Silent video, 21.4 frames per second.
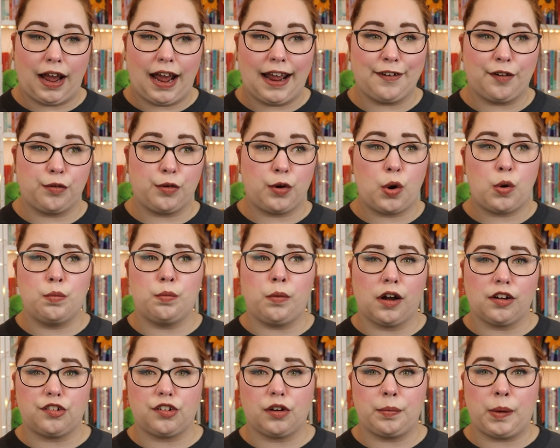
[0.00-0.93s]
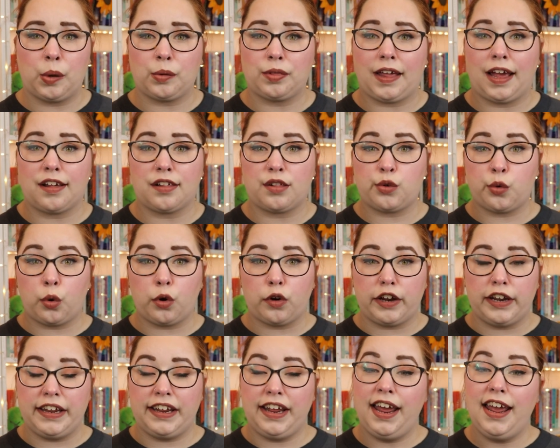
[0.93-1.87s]
I don't know much about that
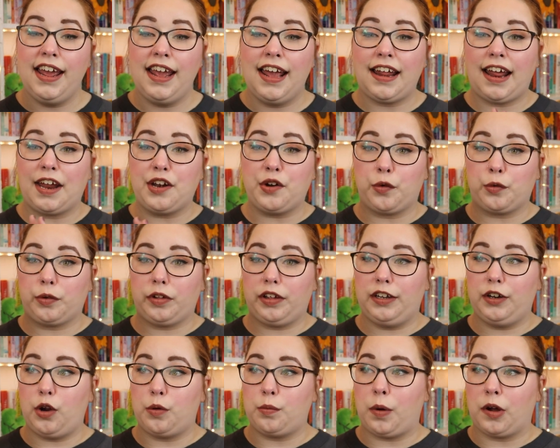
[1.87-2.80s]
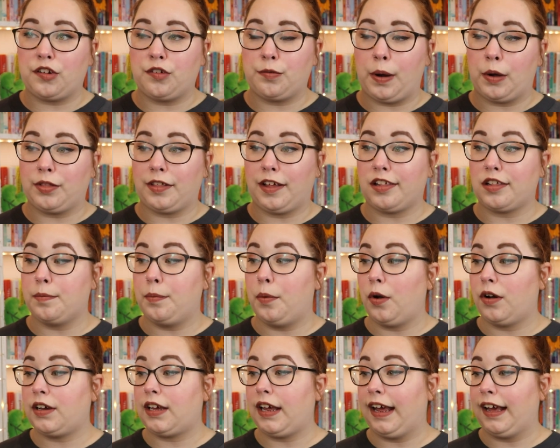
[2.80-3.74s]
story, and I don't really know much about this
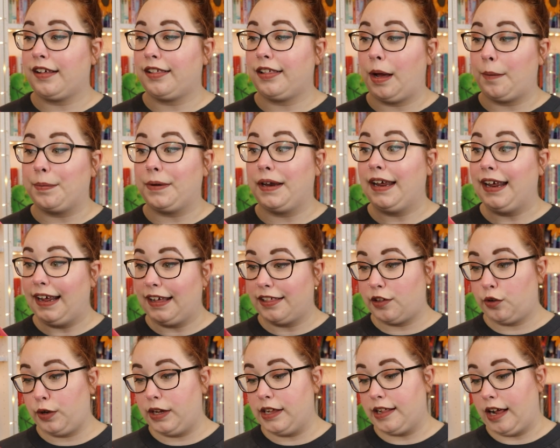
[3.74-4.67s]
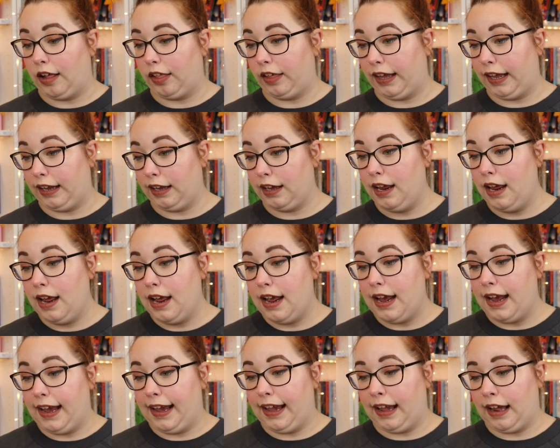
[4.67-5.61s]
book except it is a retelling,
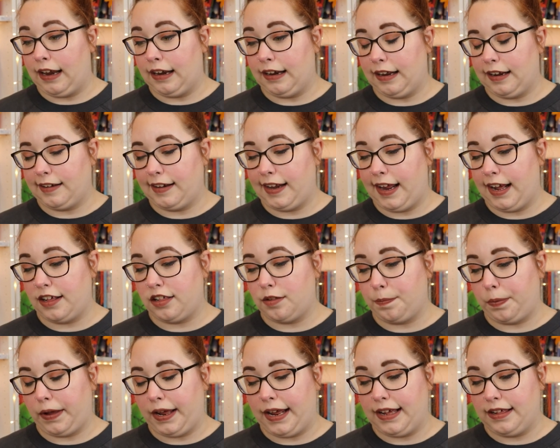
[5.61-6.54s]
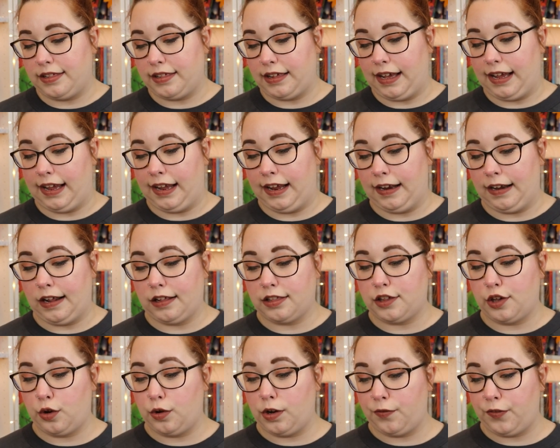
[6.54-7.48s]
and it takes place in
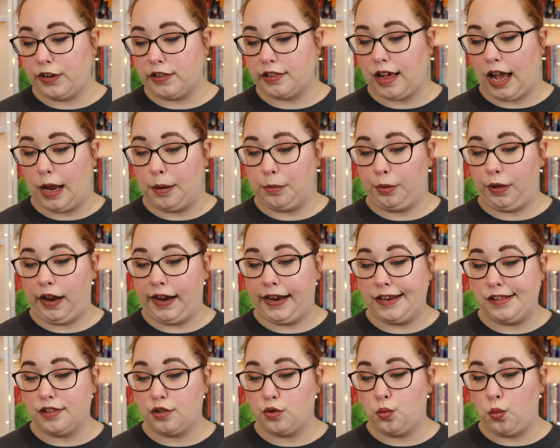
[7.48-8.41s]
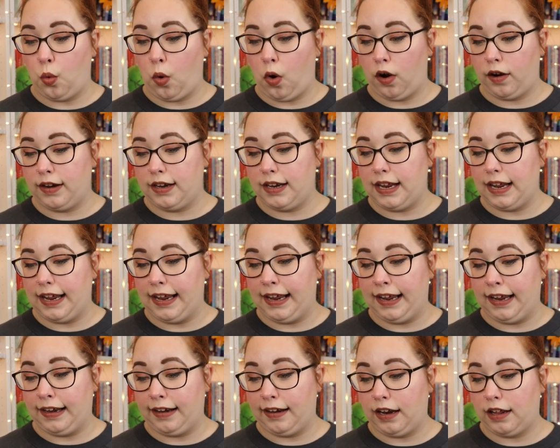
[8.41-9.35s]
two different timelines, one
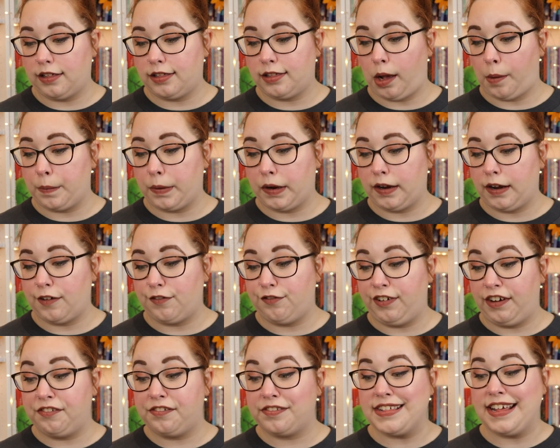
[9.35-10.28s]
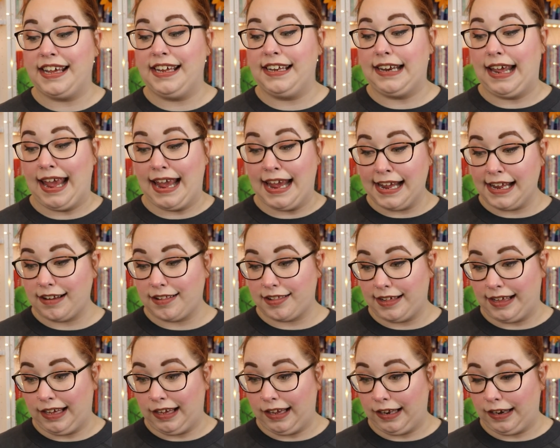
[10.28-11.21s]
in summer
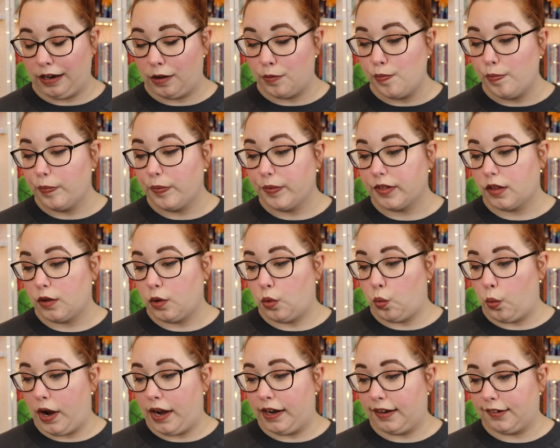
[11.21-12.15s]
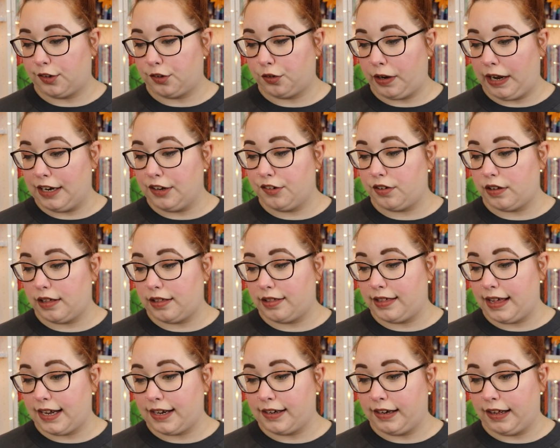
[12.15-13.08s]
1518 when a strange
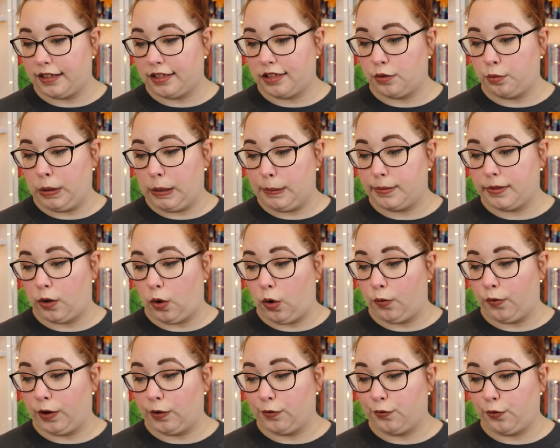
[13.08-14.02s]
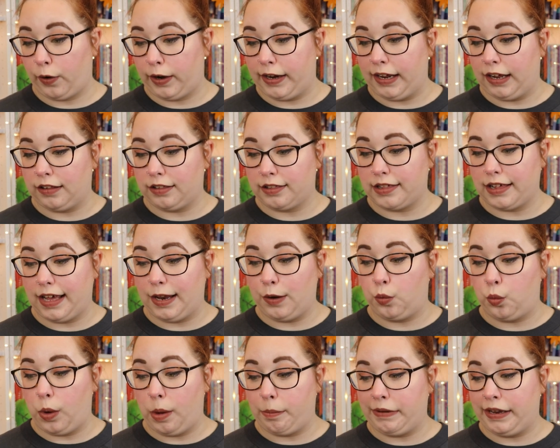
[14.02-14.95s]
sickness sweeps over France
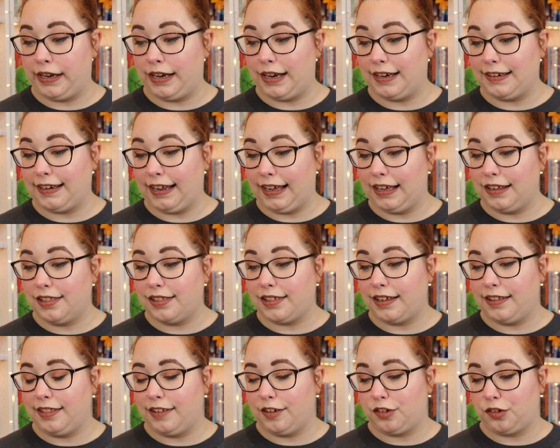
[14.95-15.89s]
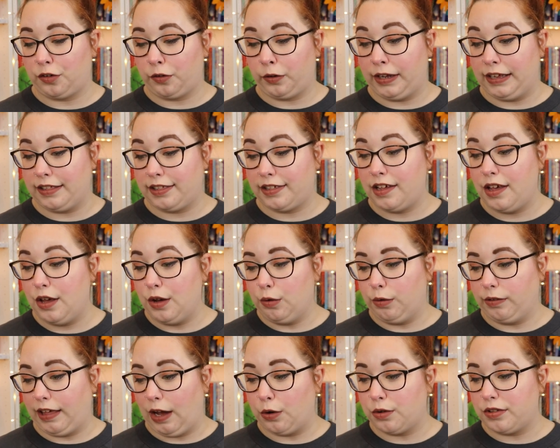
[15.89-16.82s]
and women dance in the streets
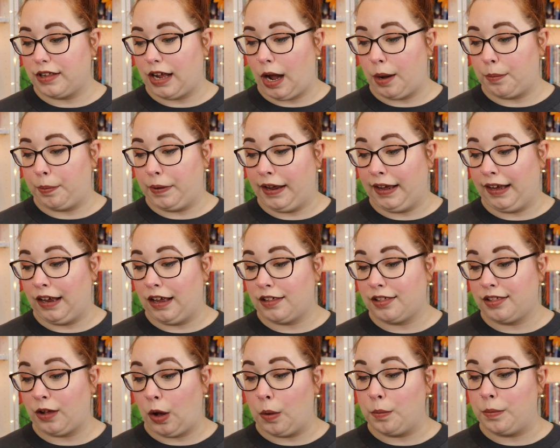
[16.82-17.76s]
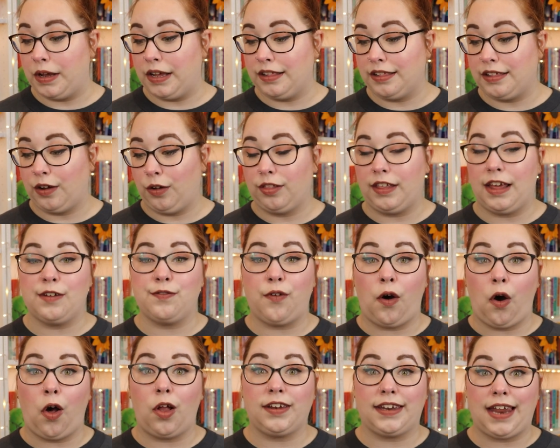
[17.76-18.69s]
without stopping, some until they
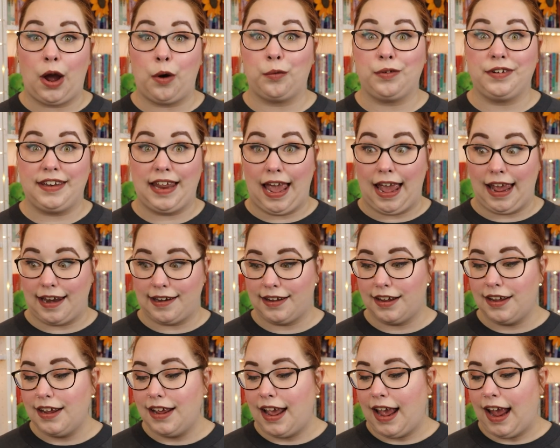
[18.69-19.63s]
fall down dead.